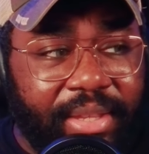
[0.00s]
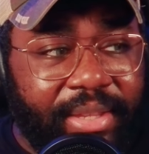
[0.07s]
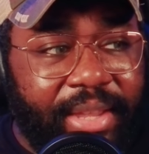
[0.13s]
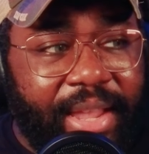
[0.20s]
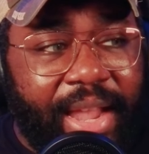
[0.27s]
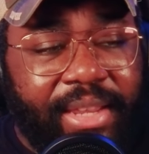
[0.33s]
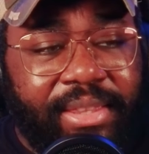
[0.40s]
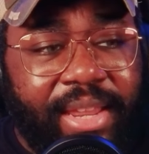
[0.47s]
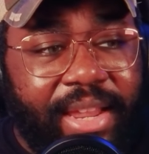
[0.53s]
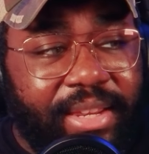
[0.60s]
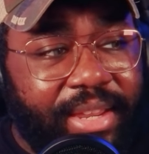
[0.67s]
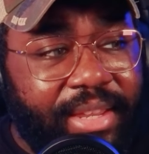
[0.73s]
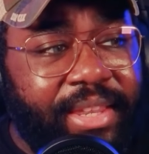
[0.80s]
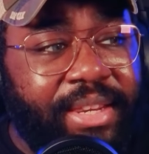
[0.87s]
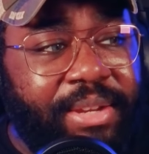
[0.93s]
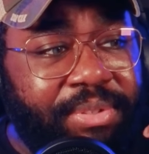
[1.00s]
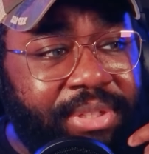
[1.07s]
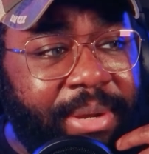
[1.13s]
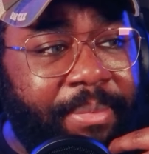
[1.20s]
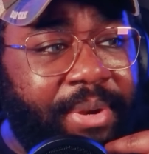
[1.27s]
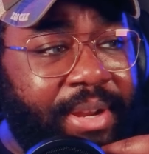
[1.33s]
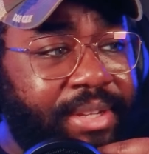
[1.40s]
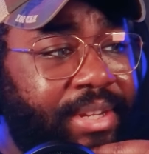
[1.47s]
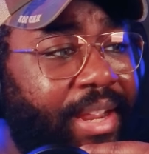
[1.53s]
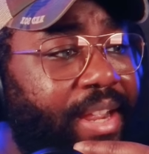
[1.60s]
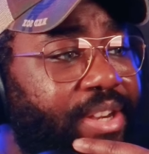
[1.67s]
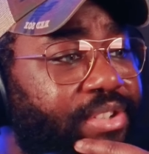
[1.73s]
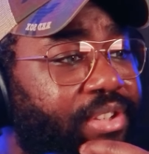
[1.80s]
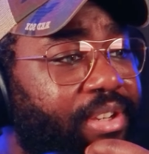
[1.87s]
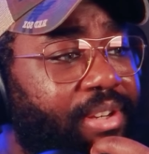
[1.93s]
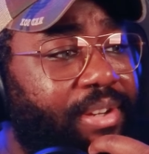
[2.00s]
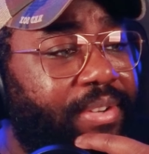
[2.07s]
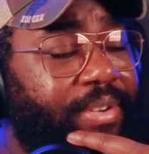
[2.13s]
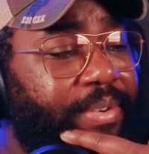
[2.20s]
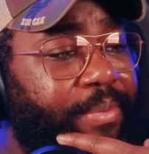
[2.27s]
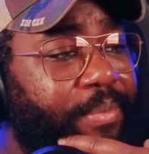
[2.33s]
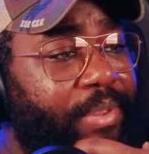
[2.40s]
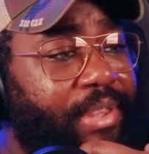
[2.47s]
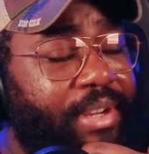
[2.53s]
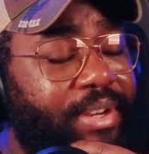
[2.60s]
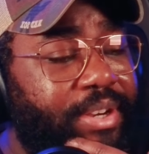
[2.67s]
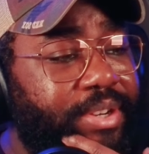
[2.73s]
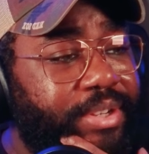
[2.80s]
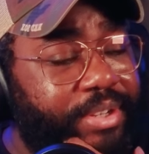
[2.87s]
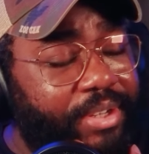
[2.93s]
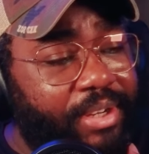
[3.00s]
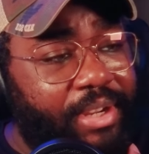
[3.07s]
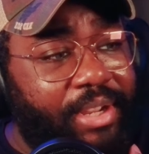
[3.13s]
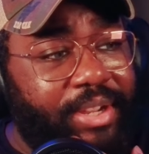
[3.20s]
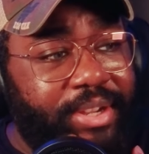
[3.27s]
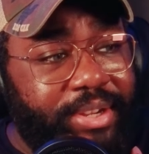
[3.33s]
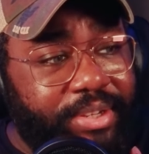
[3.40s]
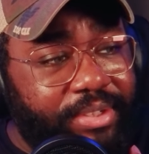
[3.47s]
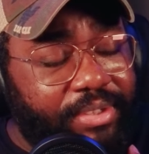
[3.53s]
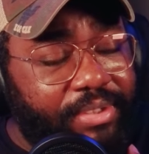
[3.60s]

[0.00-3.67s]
Yeah, I think I think there was a double entendre with the uh